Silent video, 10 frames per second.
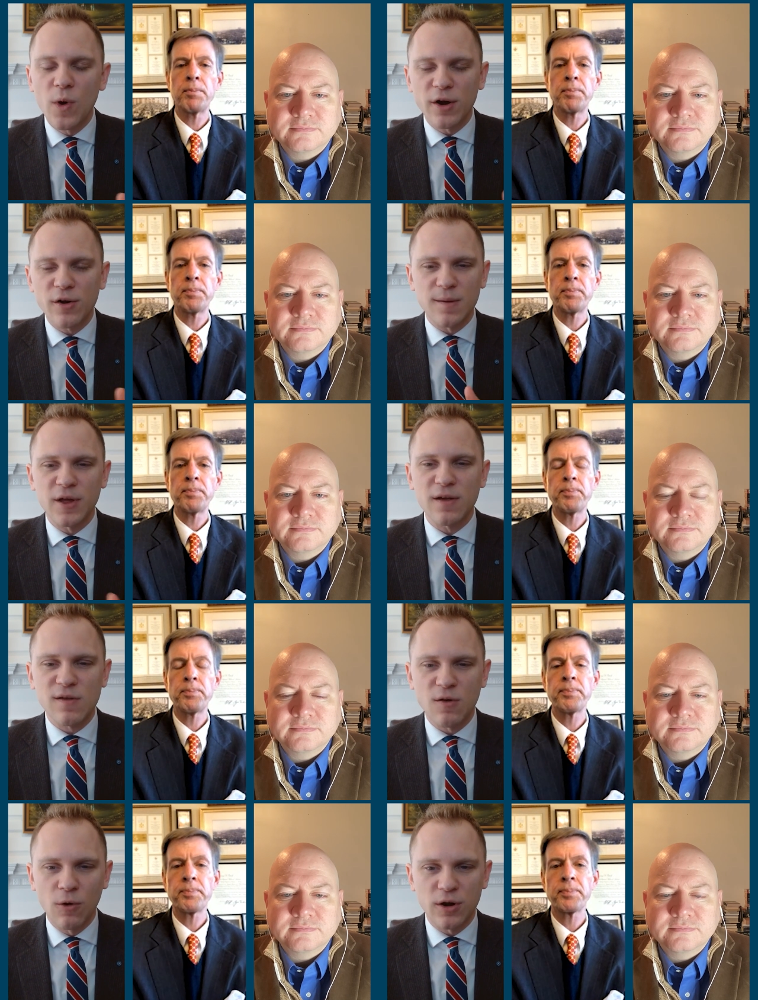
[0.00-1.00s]
Speaker 1: what are some of
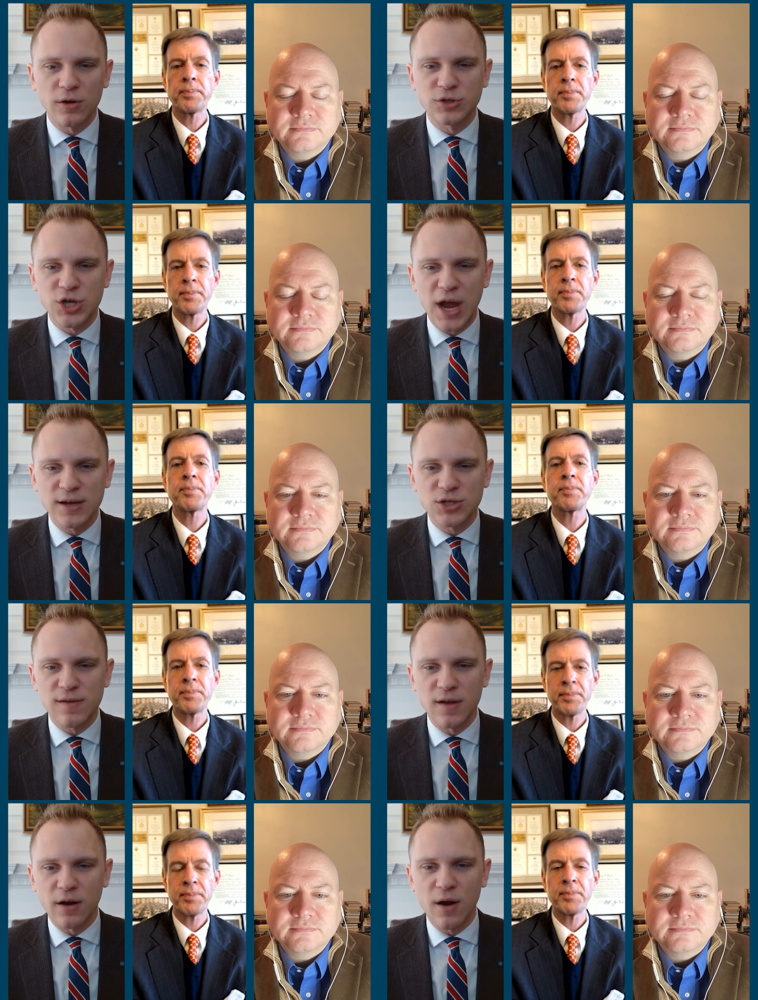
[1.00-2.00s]
the historical
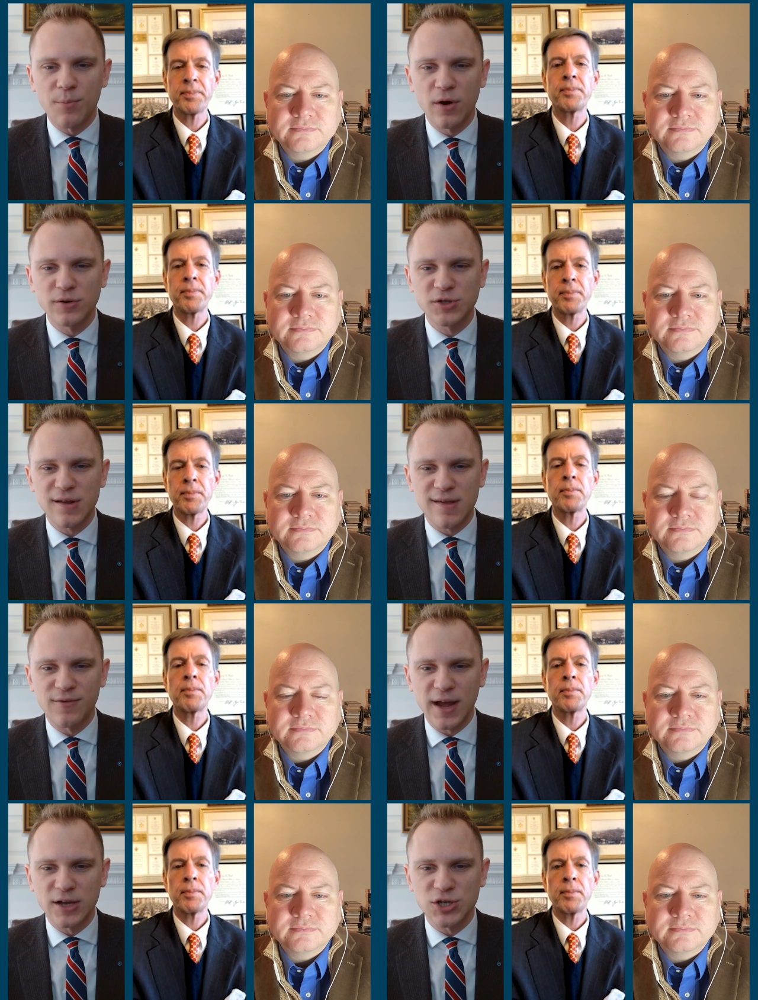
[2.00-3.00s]
changes in our approach to
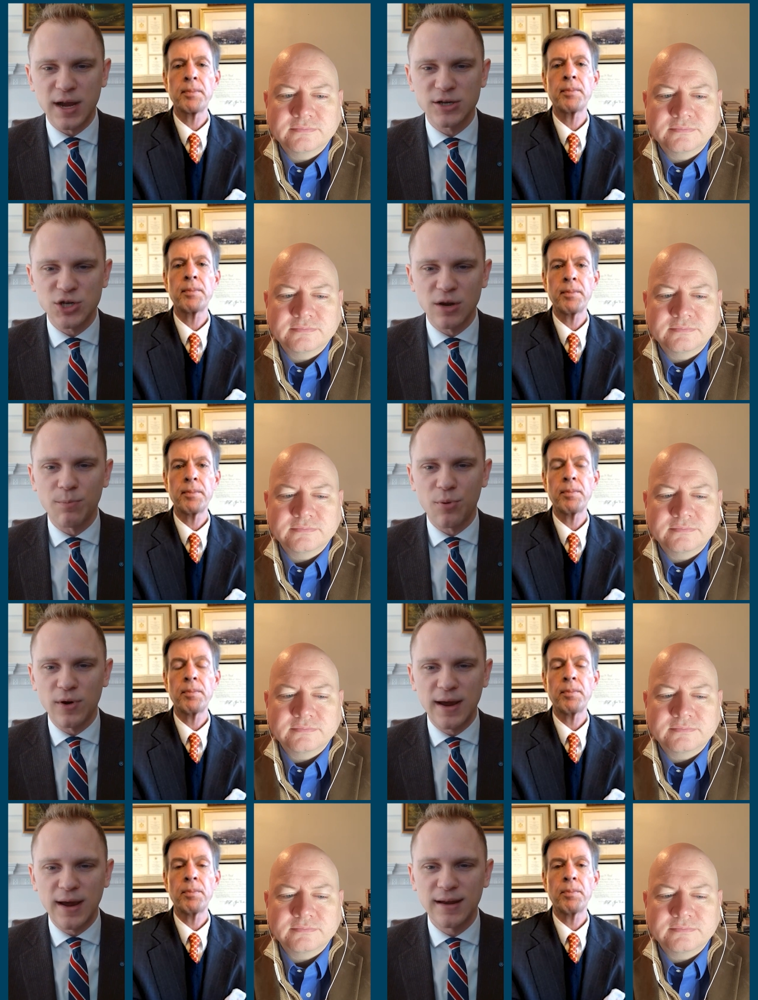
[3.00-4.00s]
civic education
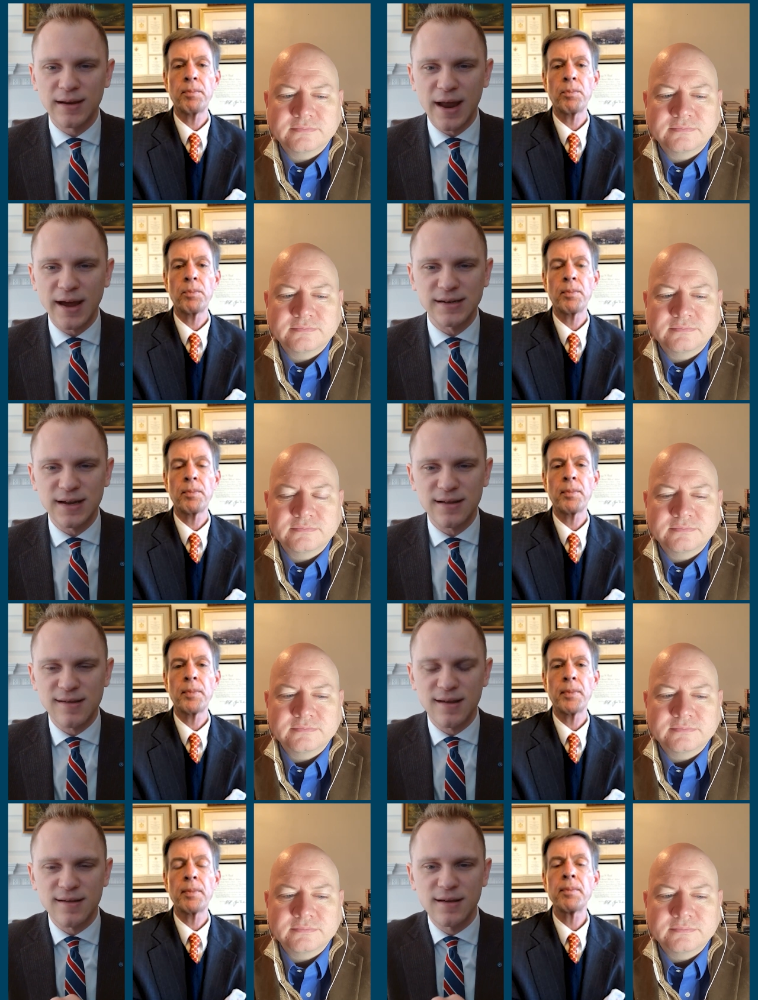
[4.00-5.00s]
pre
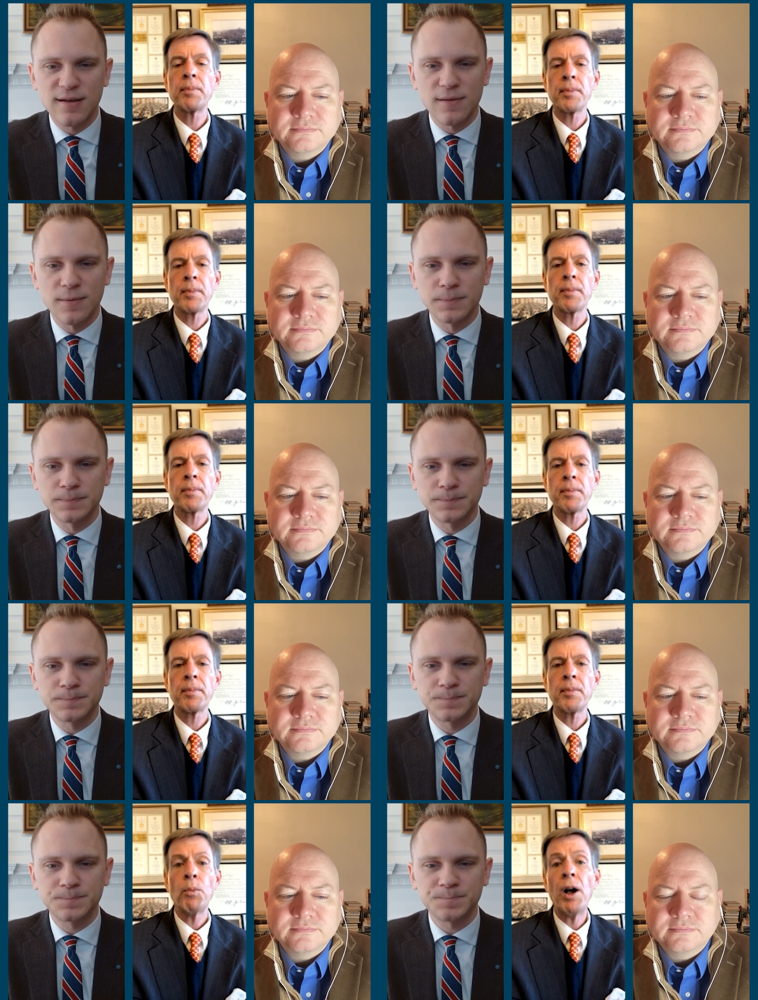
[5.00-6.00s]
nineteen sixties?
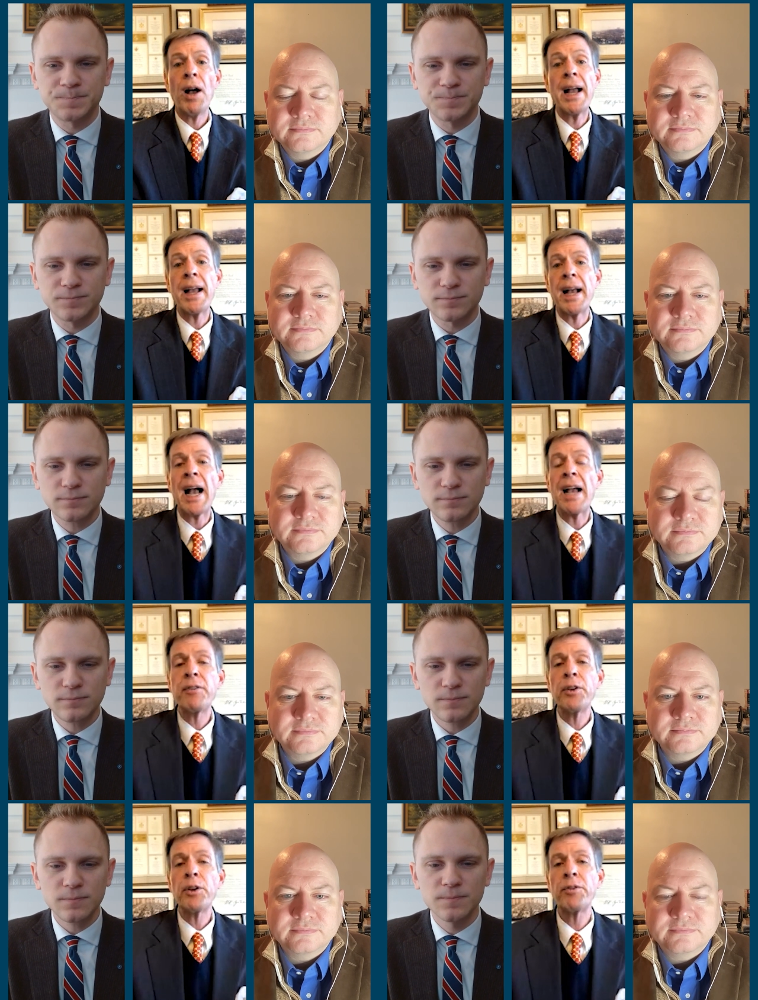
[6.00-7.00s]
Speaker 2: Well, I, I
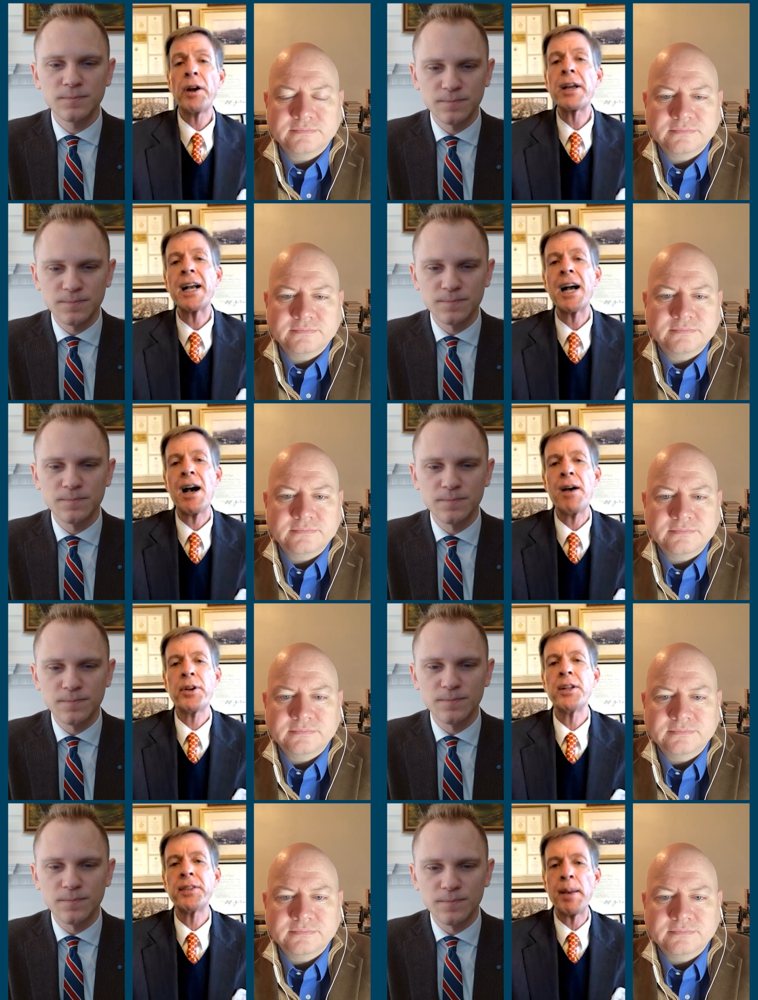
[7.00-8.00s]
feel very
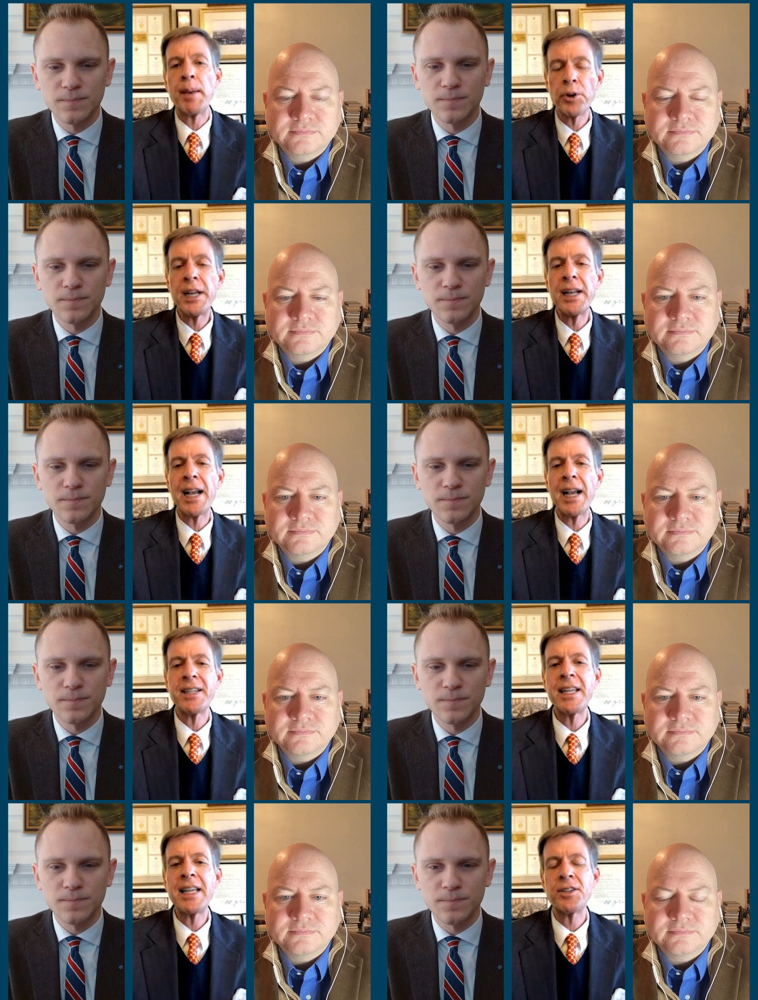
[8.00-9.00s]
confident that pre
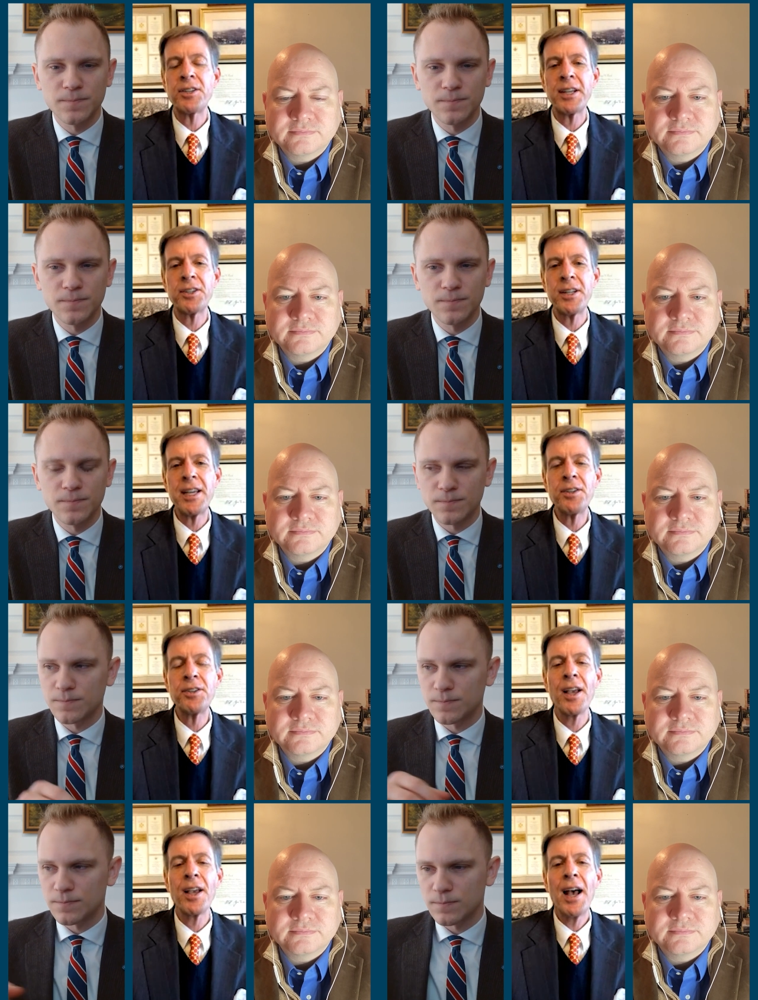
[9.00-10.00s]
nineteen sixties,
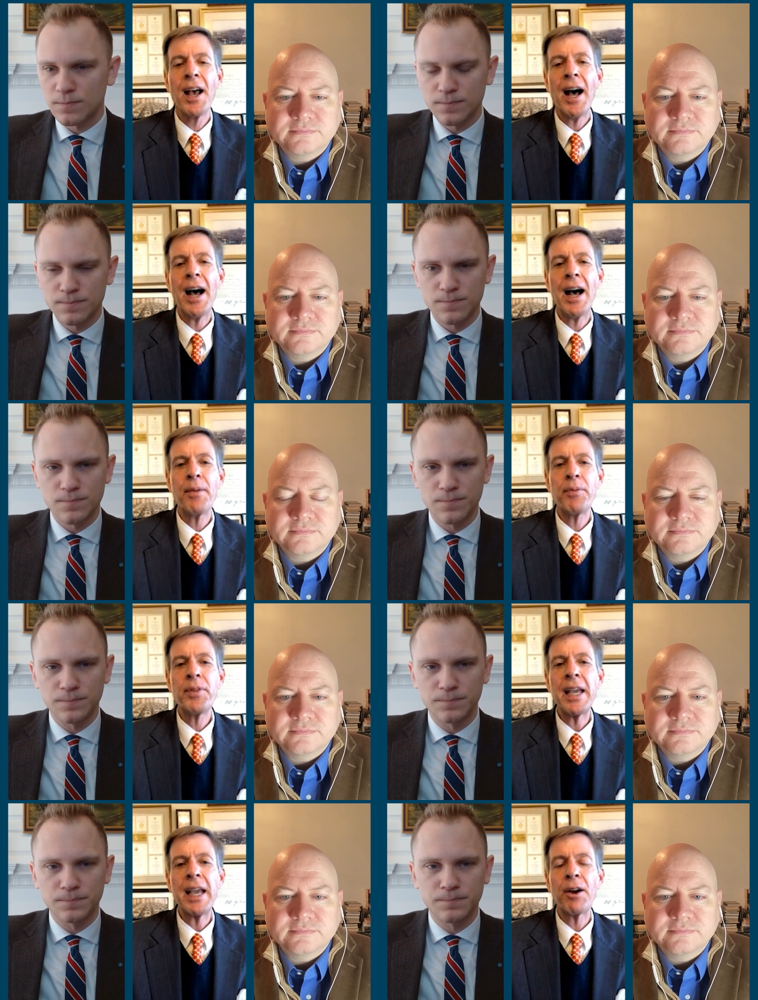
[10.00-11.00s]
uh, the
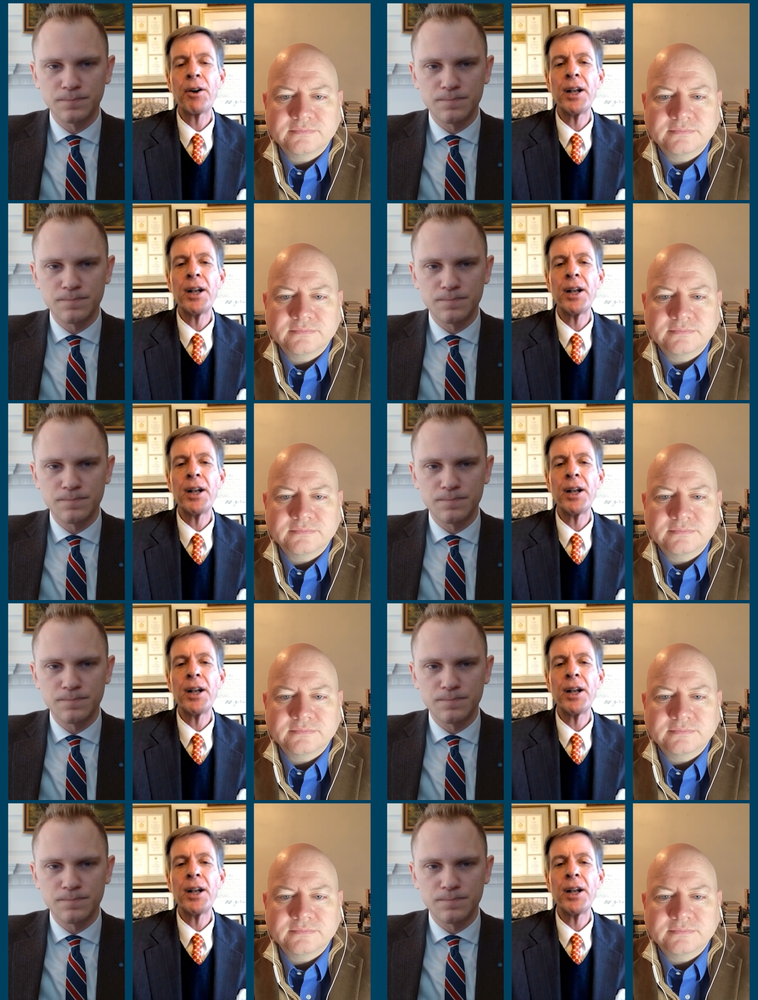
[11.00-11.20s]
era of